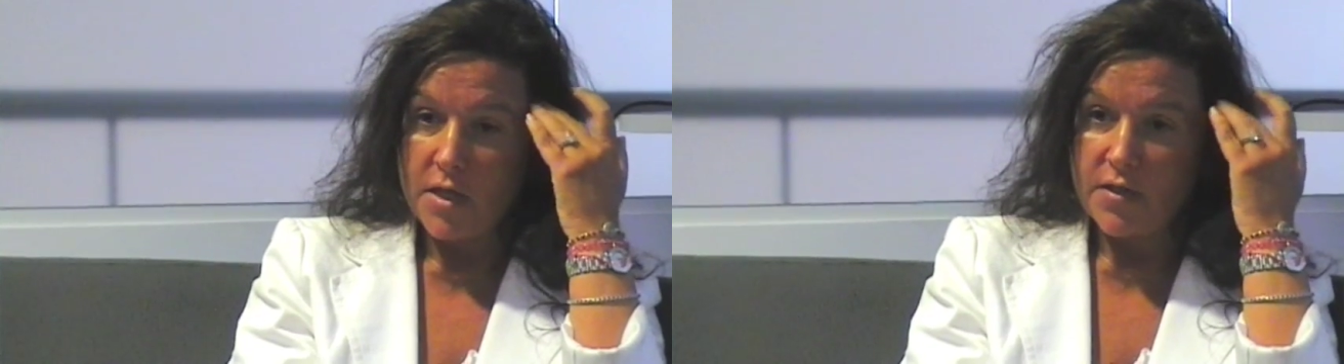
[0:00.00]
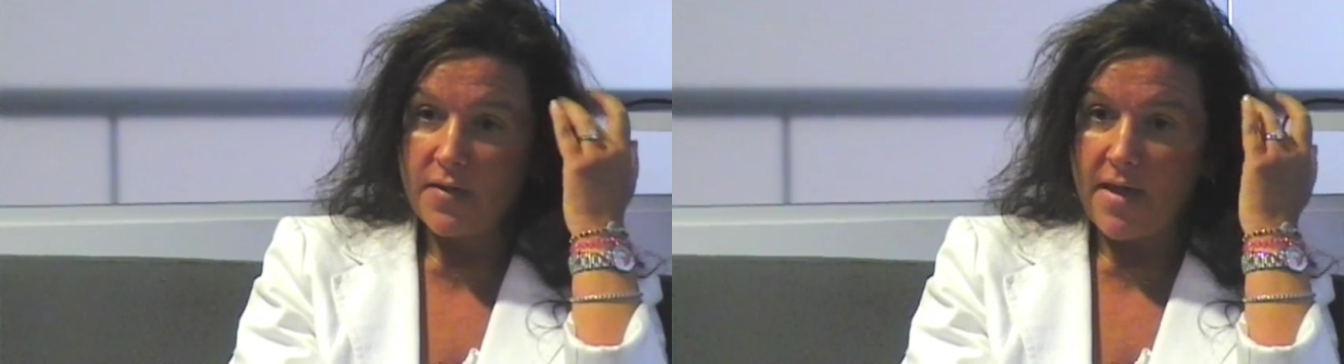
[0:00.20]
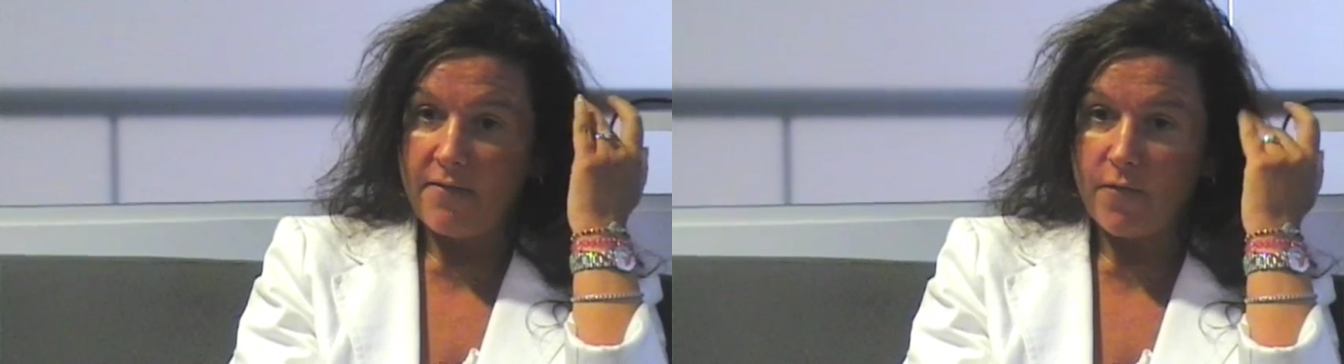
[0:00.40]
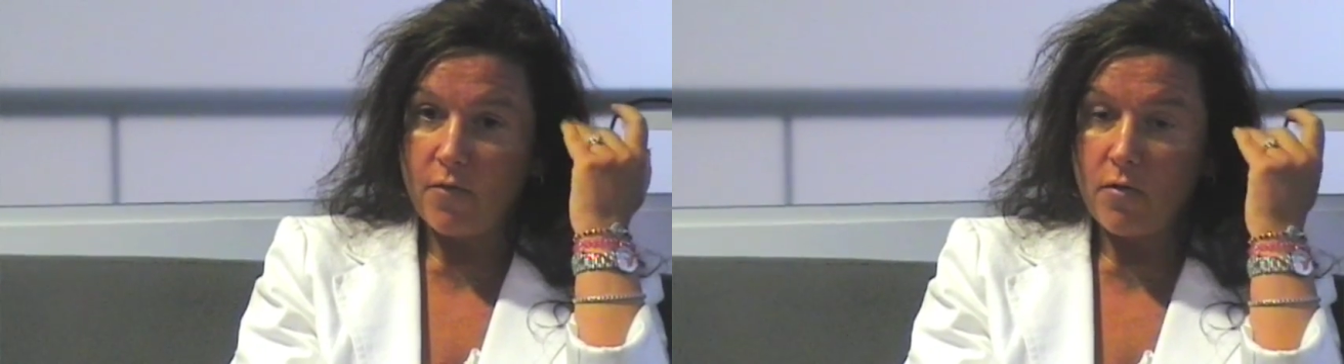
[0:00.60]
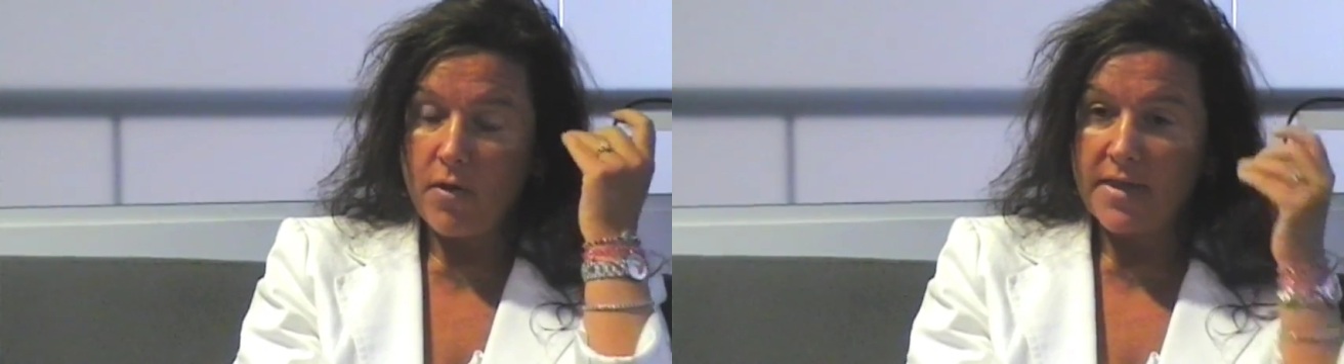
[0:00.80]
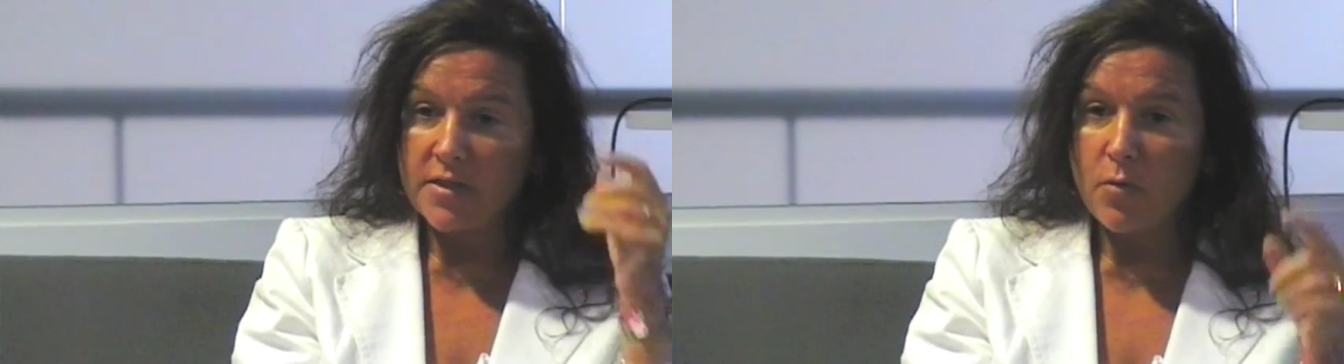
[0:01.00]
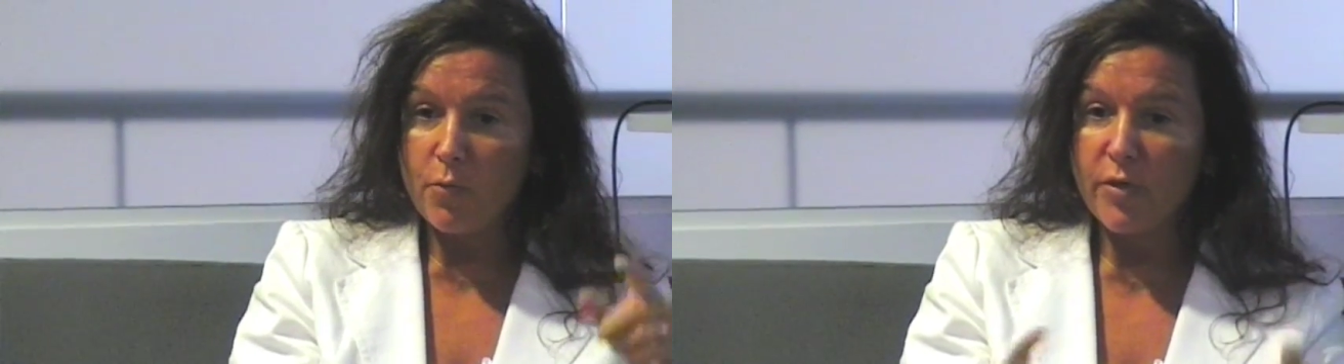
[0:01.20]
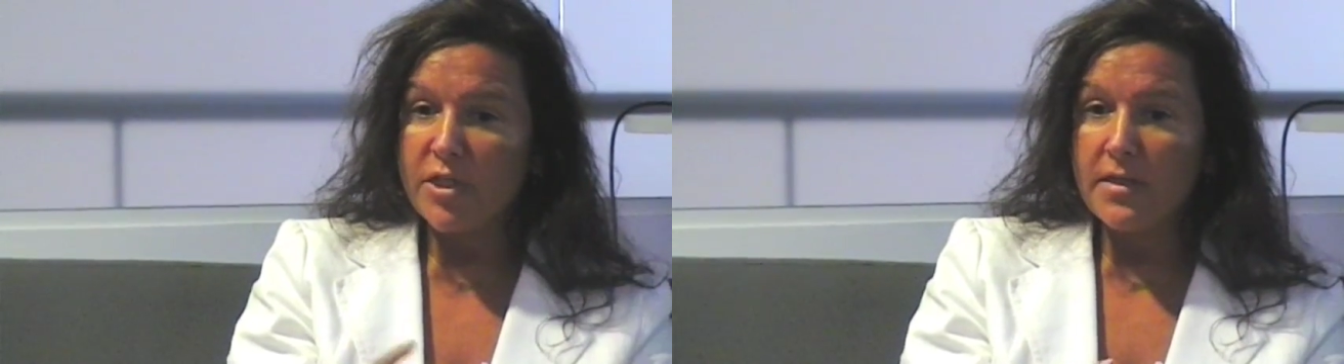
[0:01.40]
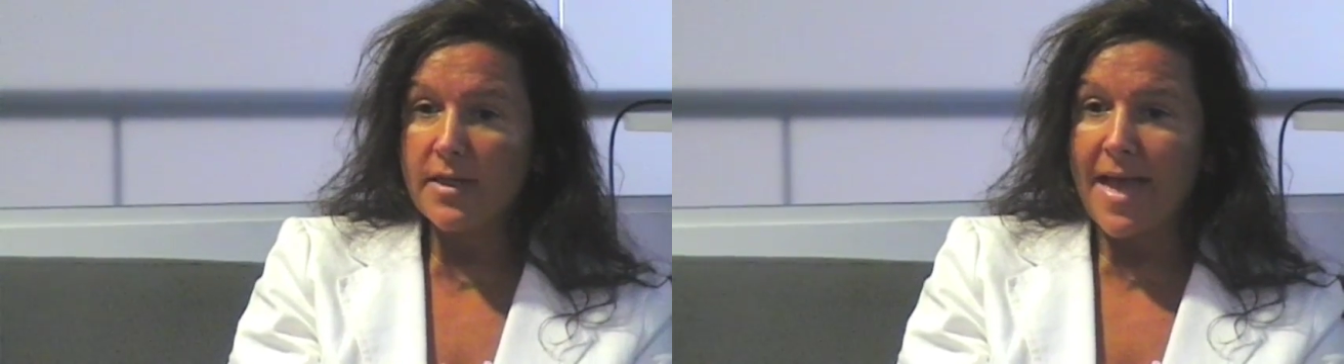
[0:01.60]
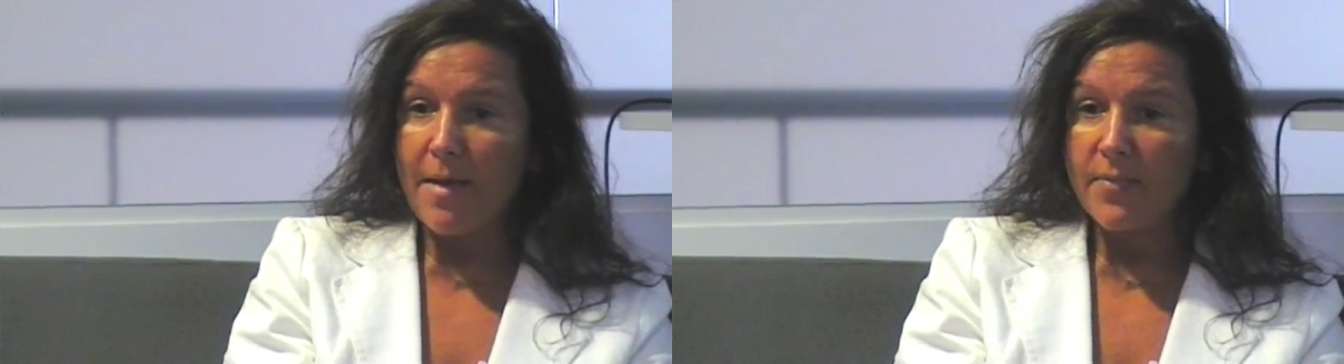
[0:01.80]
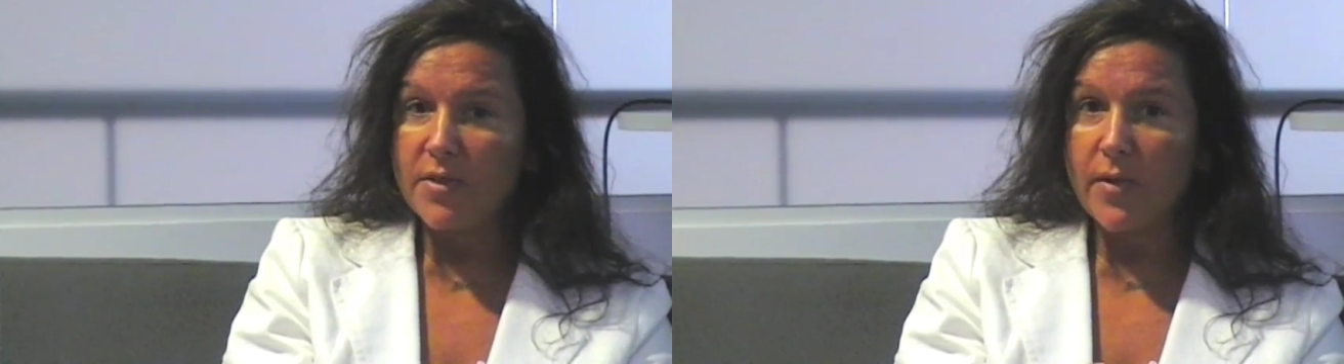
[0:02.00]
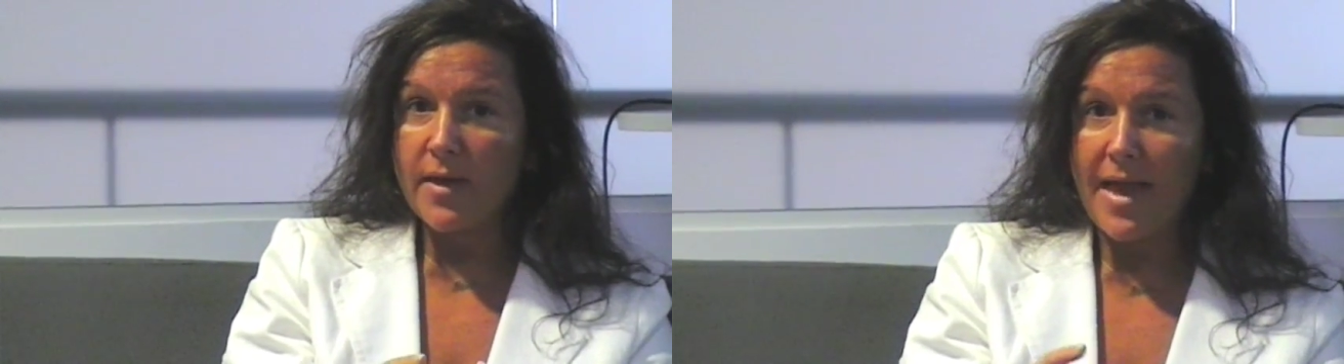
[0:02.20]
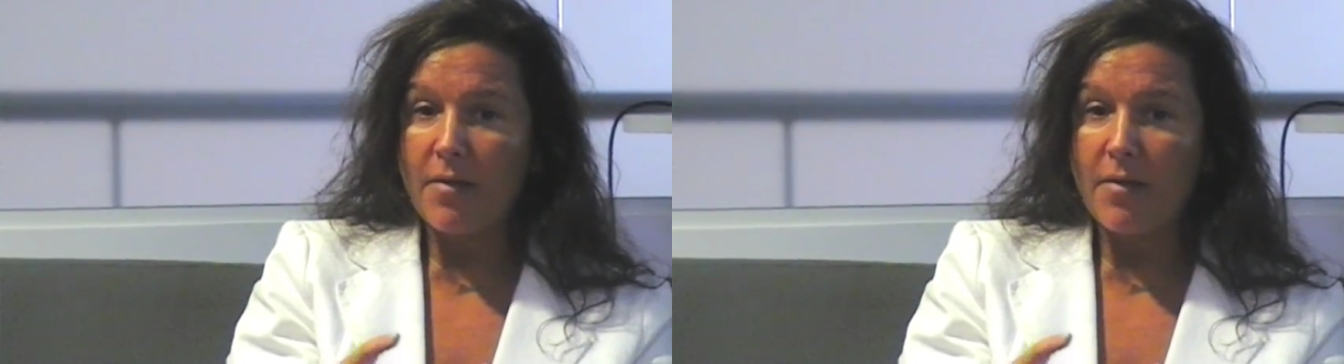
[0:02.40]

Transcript: So therefore, it's not bridging the gap between